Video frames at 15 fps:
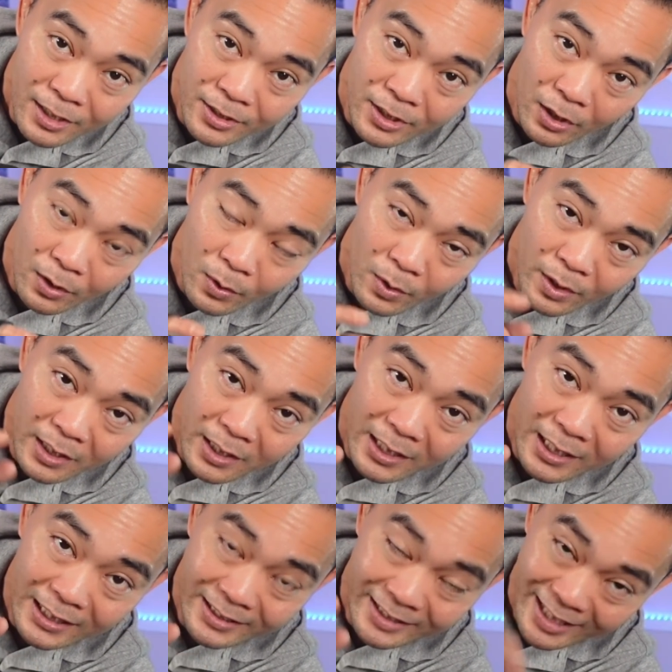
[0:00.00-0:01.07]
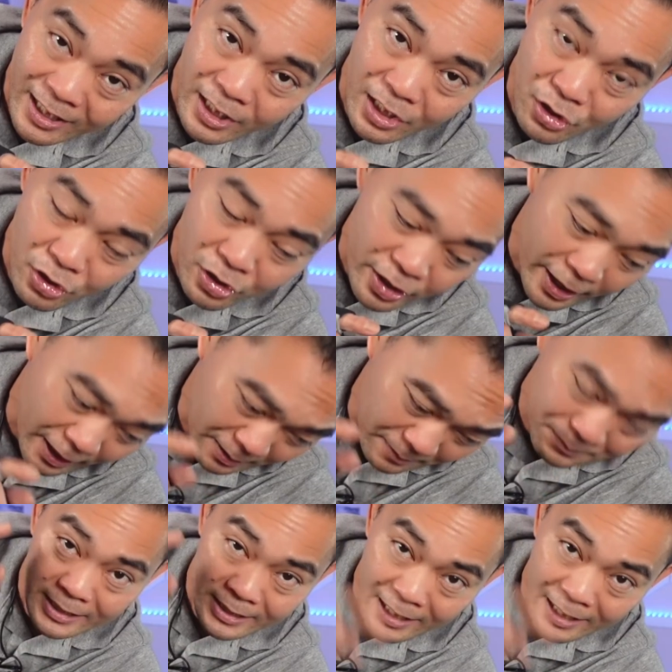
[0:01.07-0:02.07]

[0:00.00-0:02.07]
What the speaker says: So attendance check,